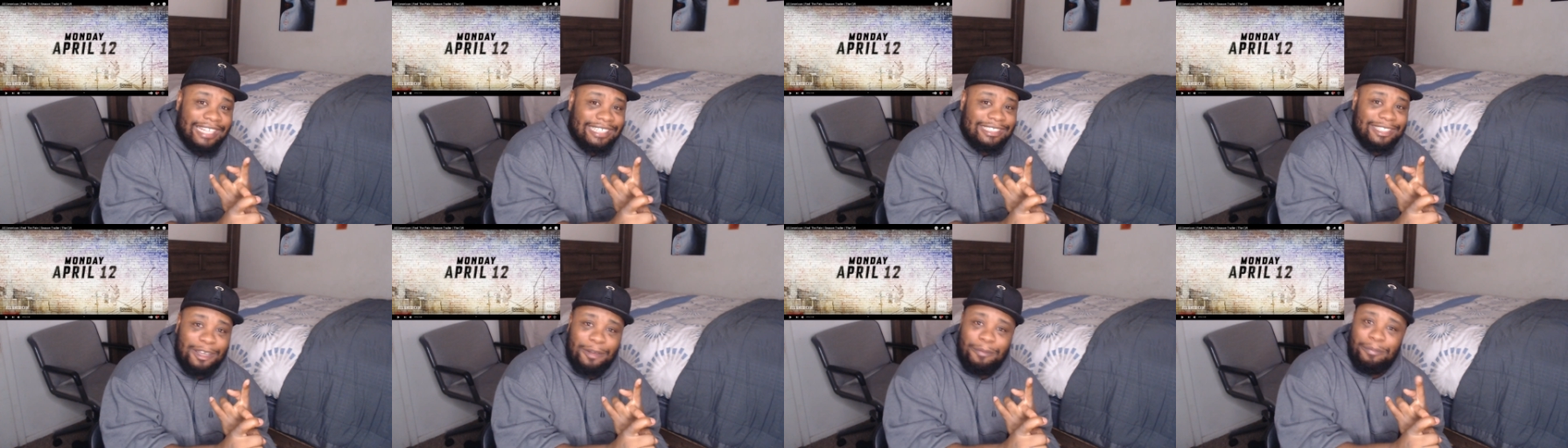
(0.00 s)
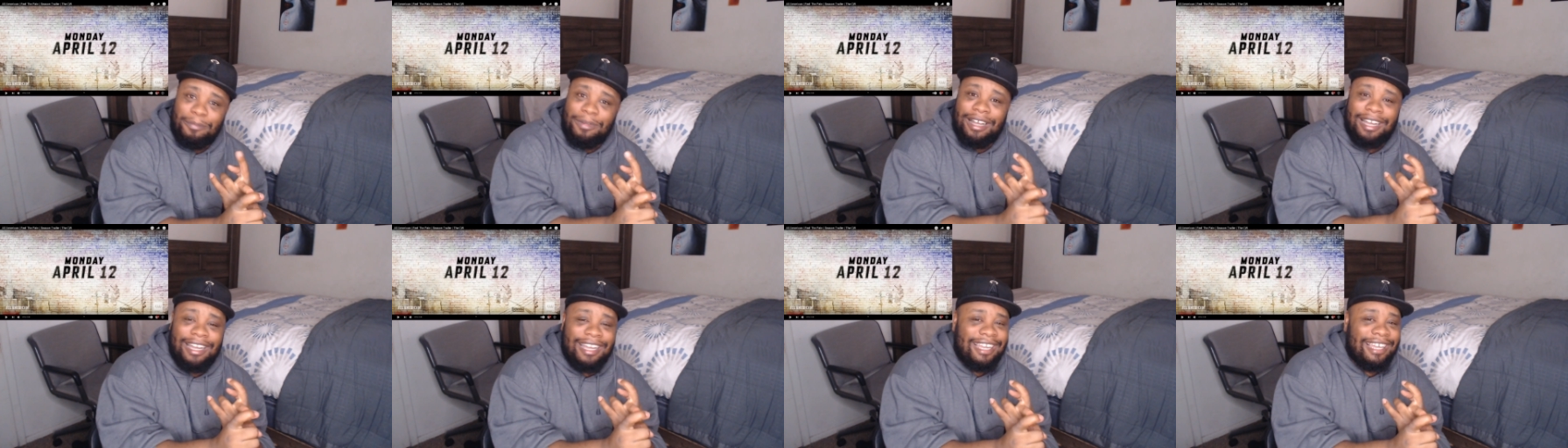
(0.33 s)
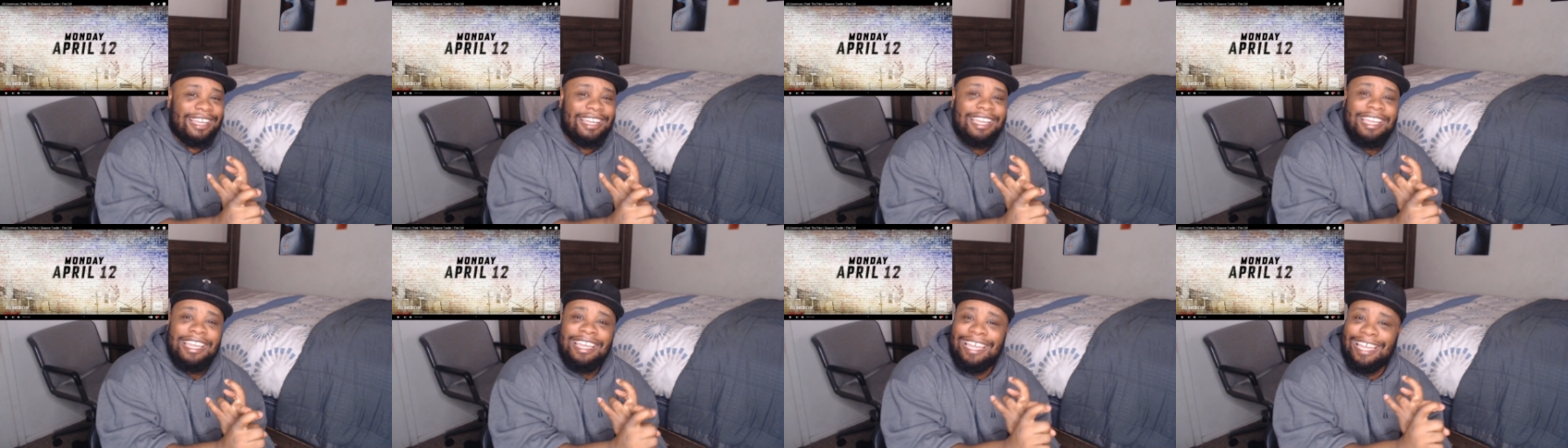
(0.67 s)
talking about
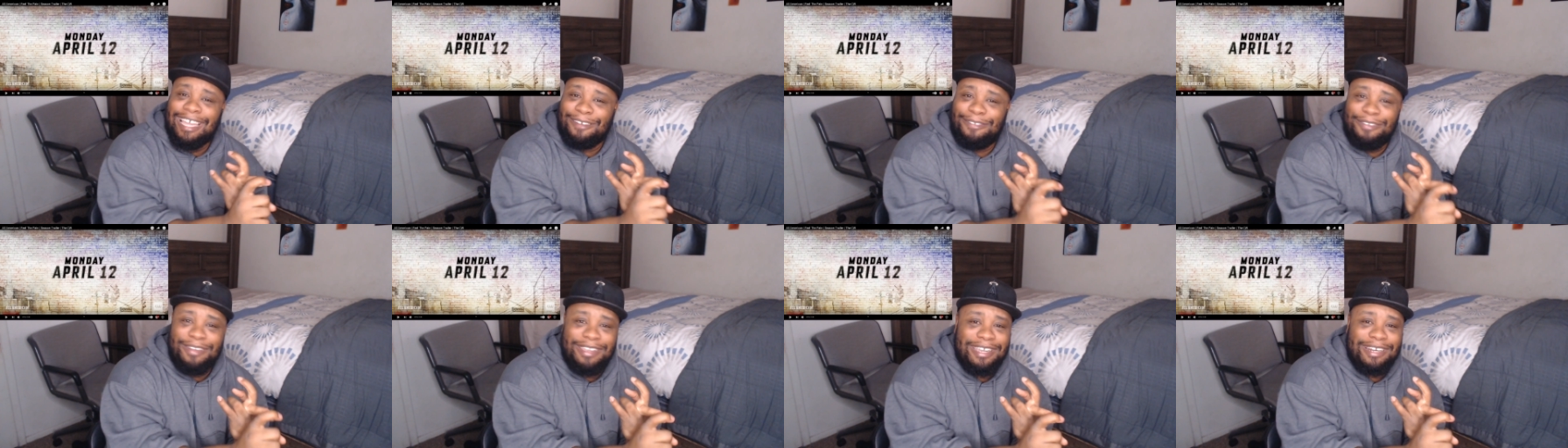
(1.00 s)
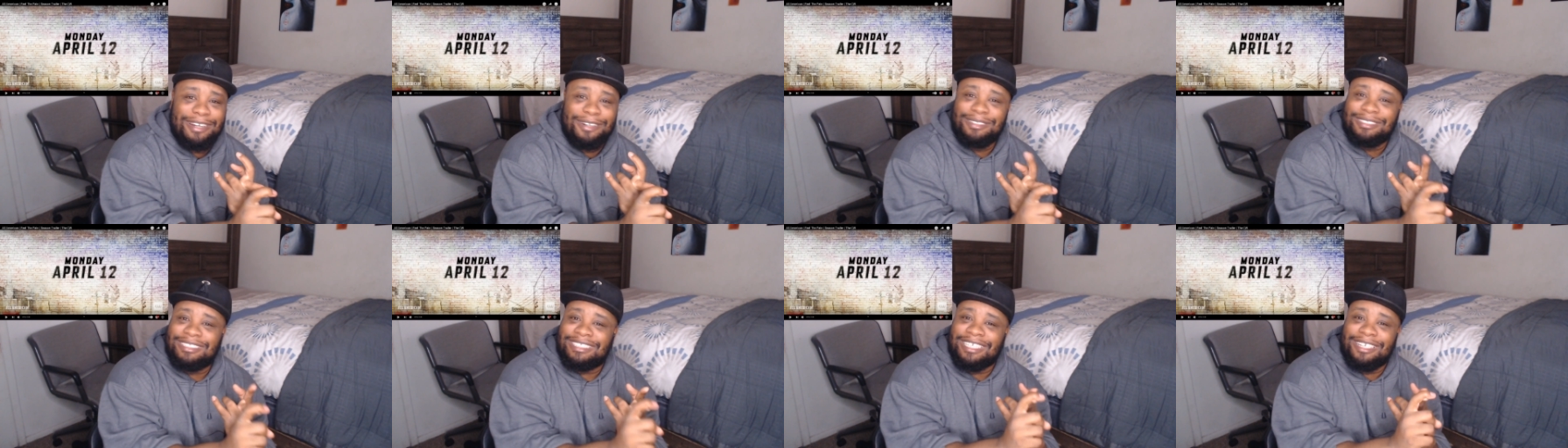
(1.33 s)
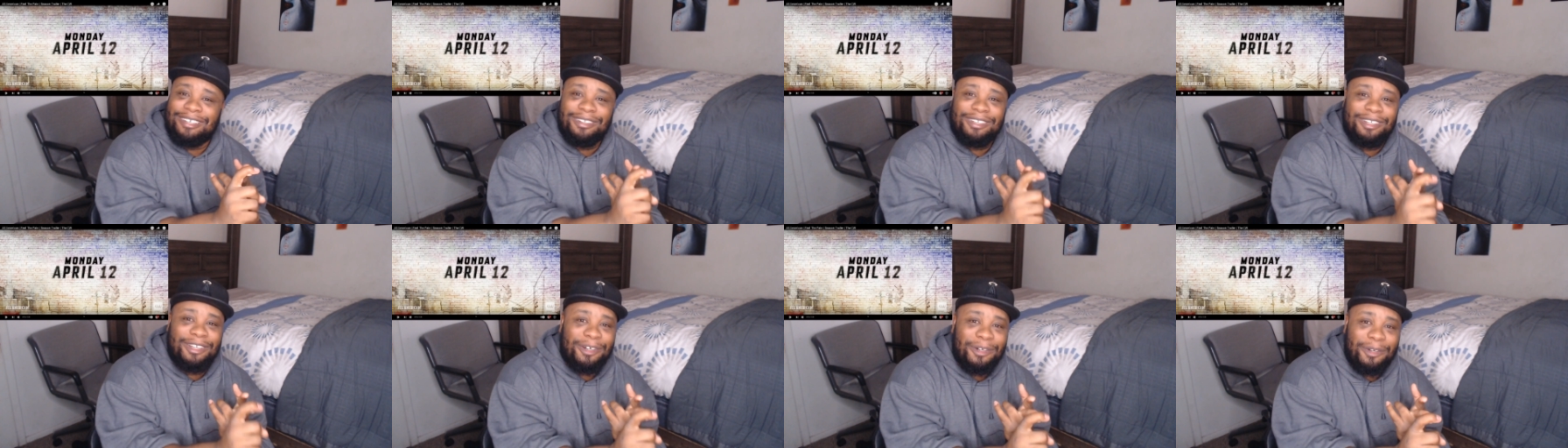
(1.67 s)
if he don't tell
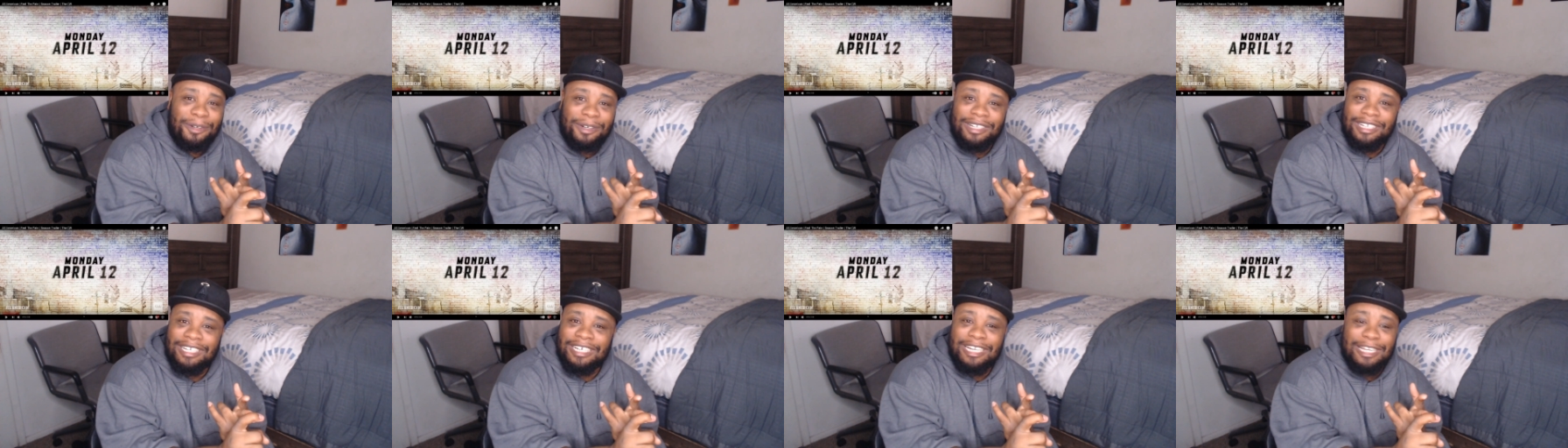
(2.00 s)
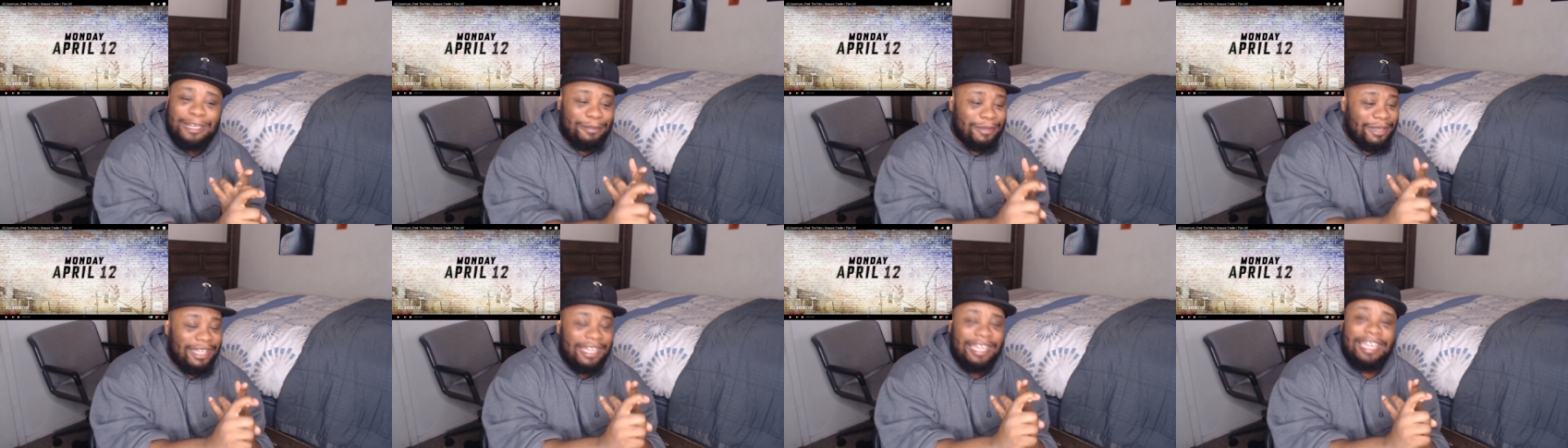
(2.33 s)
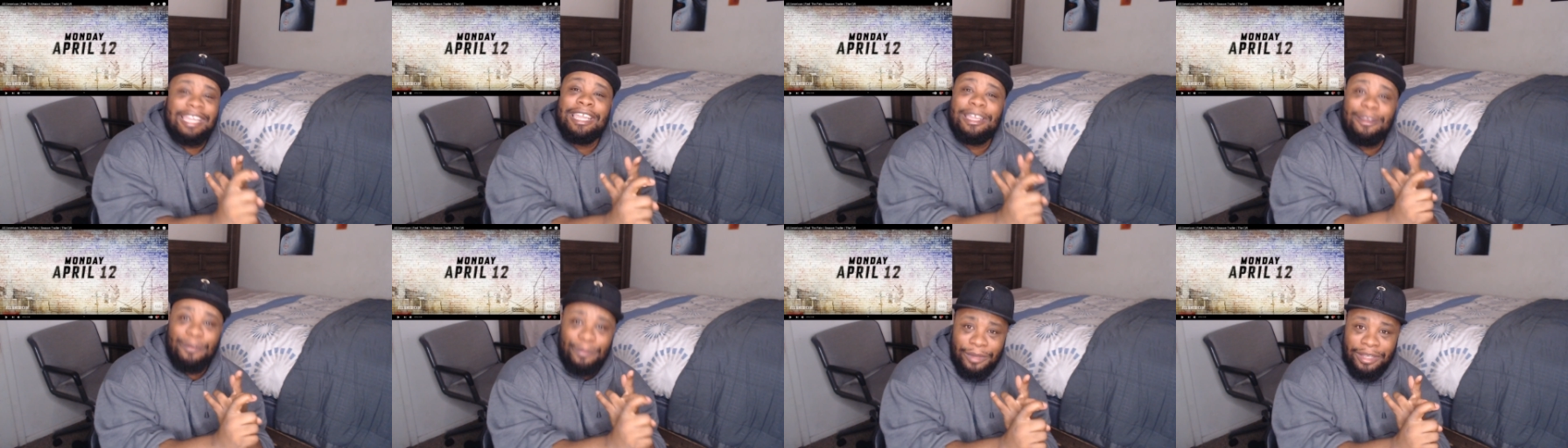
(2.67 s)
Laura and them,
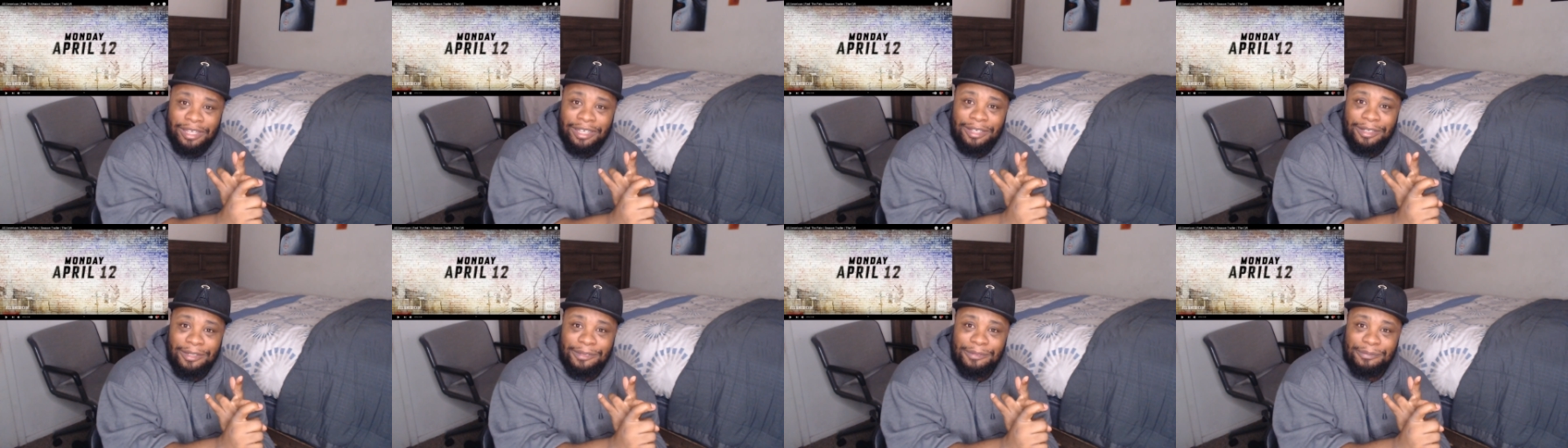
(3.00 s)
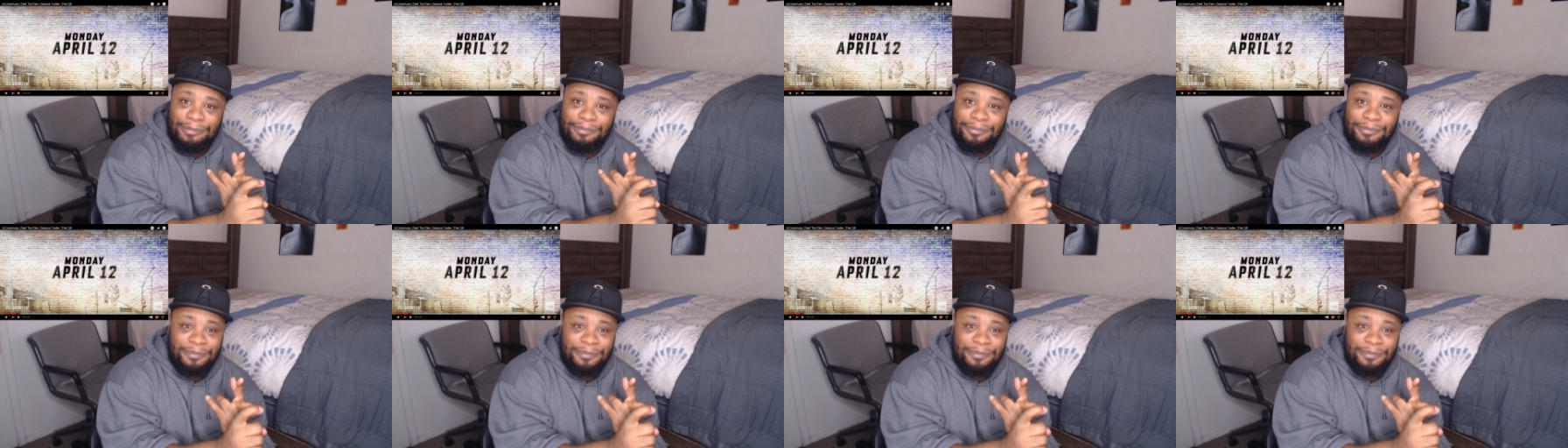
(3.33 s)
he will.